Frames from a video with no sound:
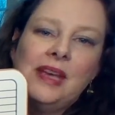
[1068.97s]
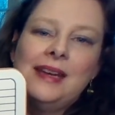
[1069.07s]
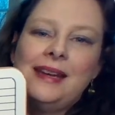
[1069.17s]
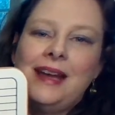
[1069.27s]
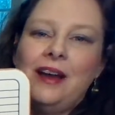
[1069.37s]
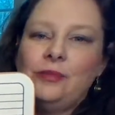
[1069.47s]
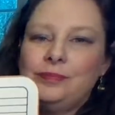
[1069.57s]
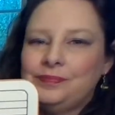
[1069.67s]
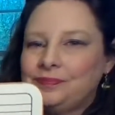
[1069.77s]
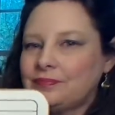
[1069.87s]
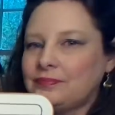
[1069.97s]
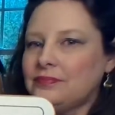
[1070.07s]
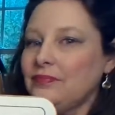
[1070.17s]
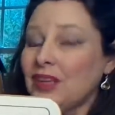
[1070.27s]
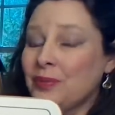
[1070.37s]
Now,
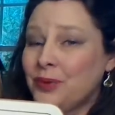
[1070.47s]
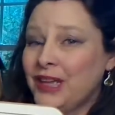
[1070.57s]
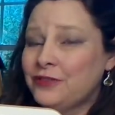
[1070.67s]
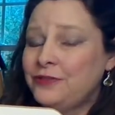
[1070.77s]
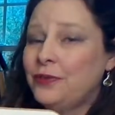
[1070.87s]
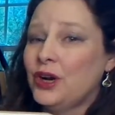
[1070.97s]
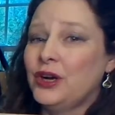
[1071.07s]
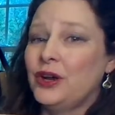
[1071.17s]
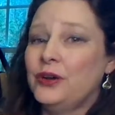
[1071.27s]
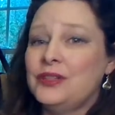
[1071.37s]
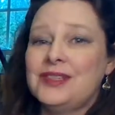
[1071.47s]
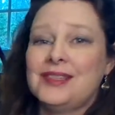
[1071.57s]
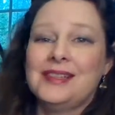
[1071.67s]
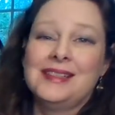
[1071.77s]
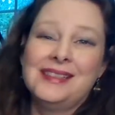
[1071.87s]
playing 4 notes
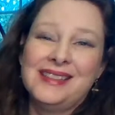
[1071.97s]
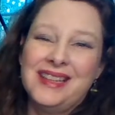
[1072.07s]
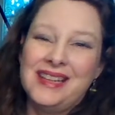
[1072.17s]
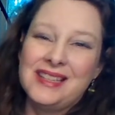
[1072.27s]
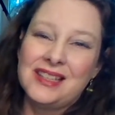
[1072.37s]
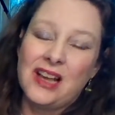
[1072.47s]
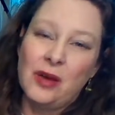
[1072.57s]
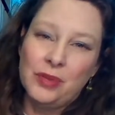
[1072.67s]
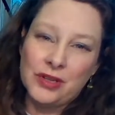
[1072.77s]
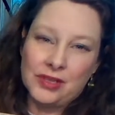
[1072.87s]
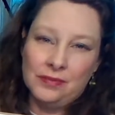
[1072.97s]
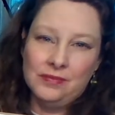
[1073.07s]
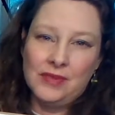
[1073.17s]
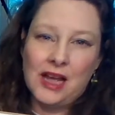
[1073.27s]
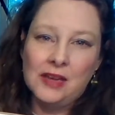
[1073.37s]
is cumbersome
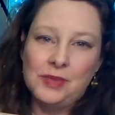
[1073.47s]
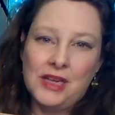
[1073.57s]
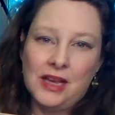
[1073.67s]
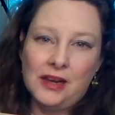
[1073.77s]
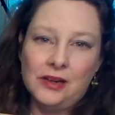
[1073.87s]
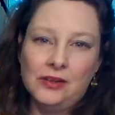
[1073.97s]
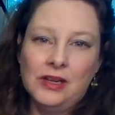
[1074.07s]
on piano.